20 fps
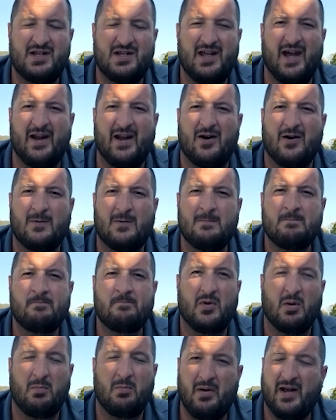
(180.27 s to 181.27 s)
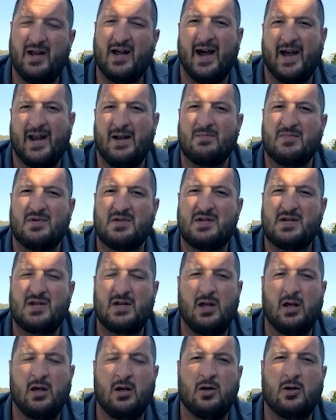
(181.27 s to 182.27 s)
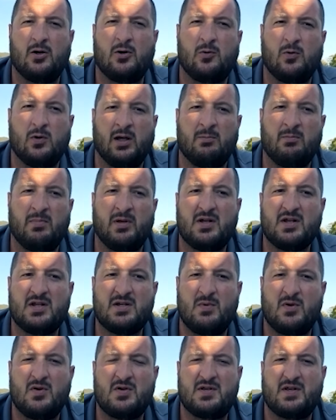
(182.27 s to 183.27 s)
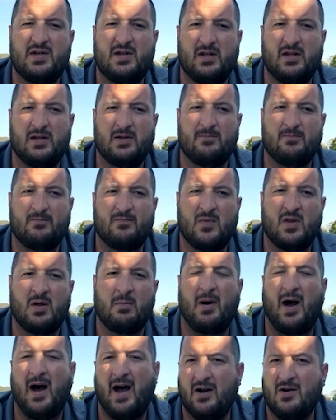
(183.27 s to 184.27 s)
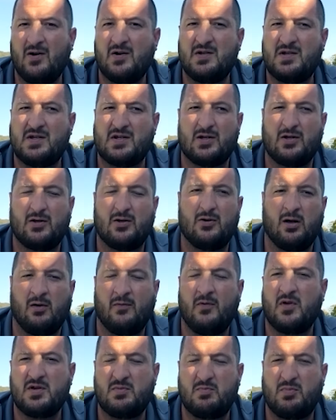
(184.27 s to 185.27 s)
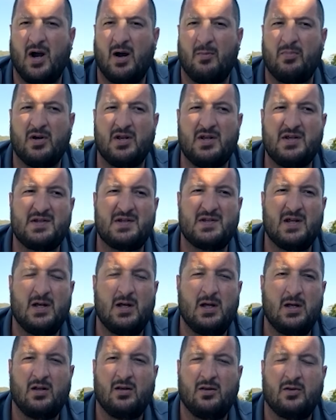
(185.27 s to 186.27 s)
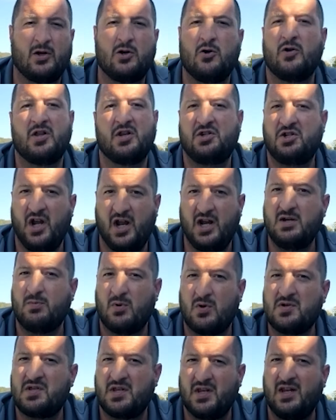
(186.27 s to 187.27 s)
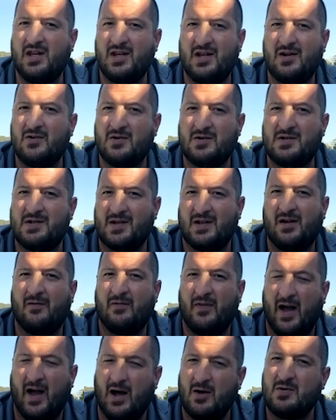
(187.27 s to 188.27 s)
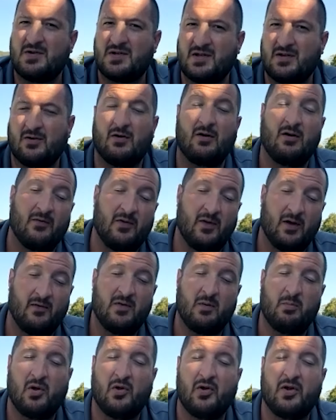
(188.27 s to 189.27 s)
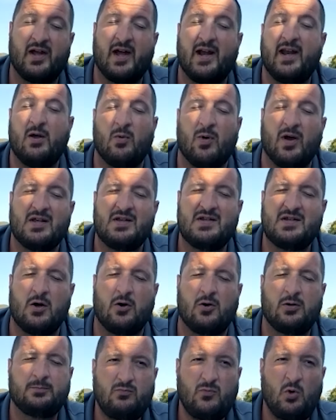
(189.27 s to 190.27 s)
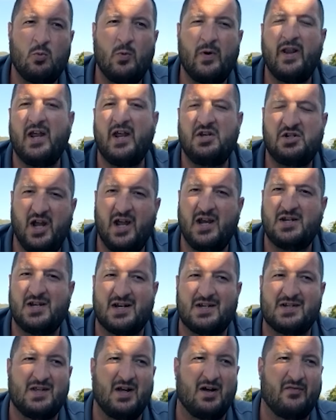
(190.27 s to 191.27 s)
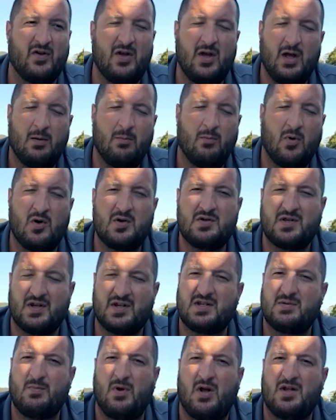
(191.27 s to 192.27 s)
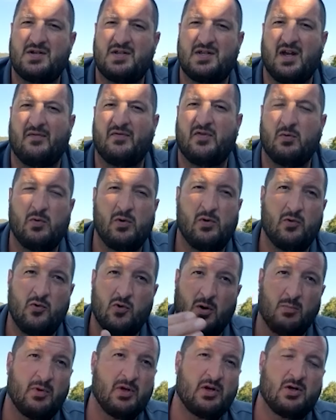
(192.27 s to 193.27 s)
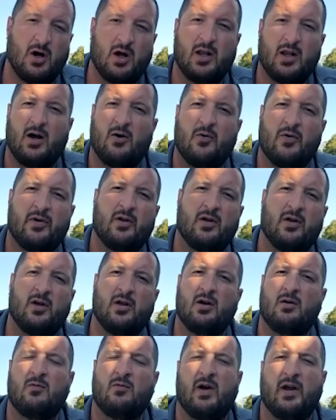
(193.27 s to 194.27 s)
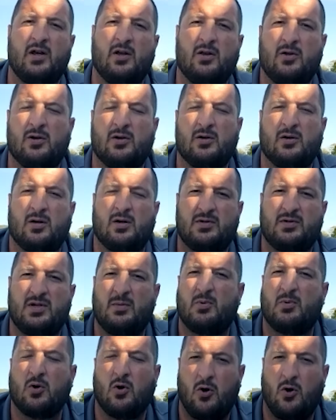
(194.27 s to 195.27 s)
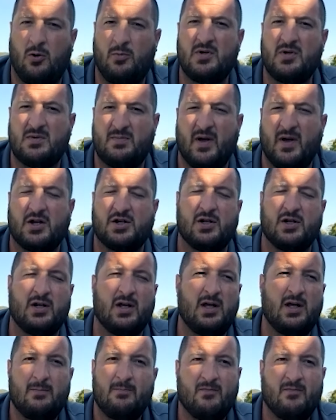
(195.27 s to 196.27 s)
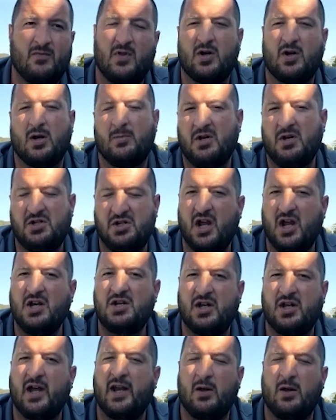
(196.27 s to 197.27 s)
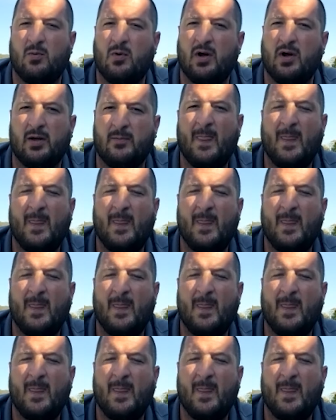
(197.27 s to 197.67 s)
again, are the big items, and because most of the buyers of those properties, they're going to change most of the innards of the house or of the building anyway. So when they change that stuff, most of the small stuff that we would normally call out in a regular, typical home inspection, they're going to be changing anyway.